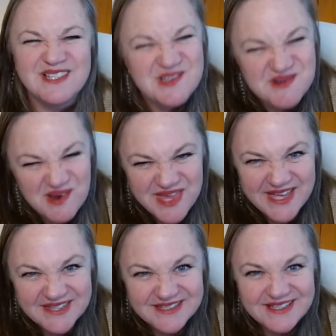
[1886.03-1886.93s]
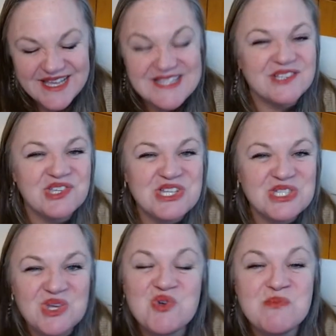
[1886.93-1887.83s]
Do you know that? It's actually
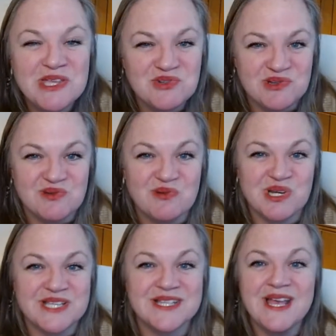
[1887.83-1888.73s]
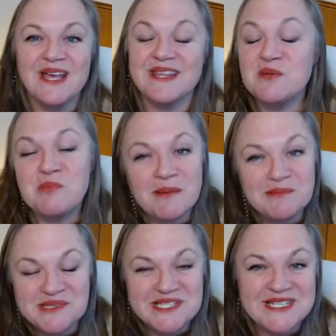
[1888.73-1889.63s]
two major authorities that you
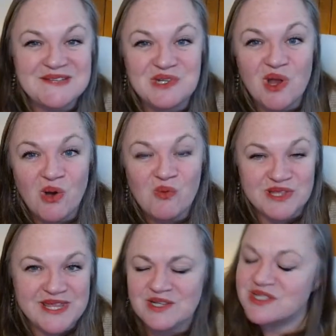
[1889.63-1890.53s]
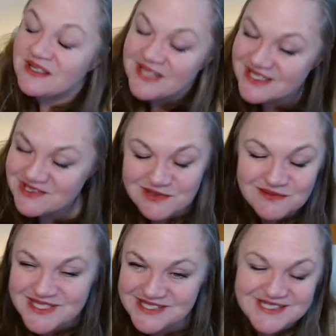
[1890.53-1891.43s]
probably didn't even know were theirs, unless you
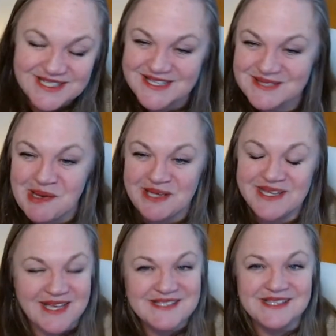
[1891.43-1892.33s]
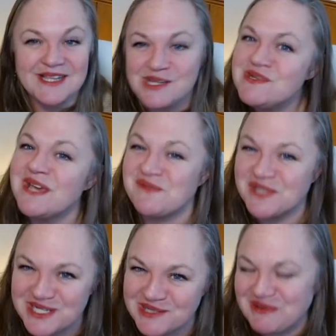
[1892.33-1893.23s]
listened to this podcast, and then you
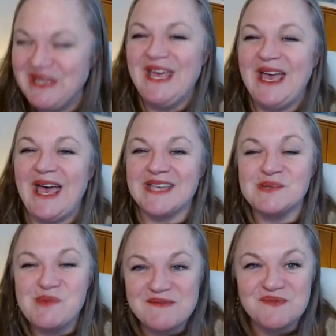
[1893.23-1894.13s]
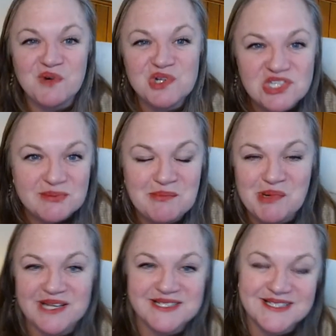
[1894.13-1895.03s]
definitely knew. So we have the Foreign Shipping
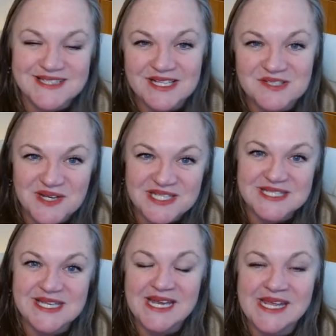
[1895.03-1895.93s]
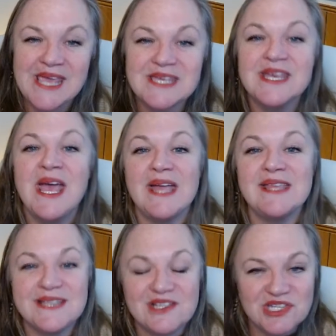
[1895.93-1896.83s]
Practices Act of 1988
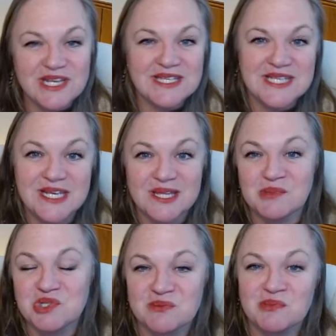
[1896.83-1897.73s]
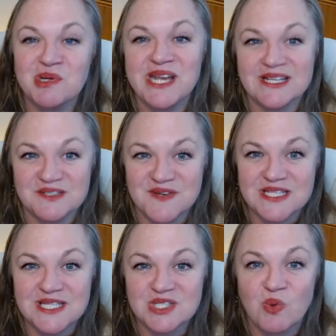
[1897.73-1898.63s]
and Section 19 of the Merchant Marine Act of
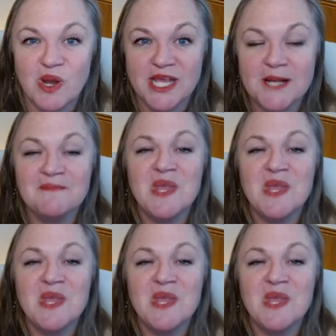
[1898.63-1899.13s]
1920.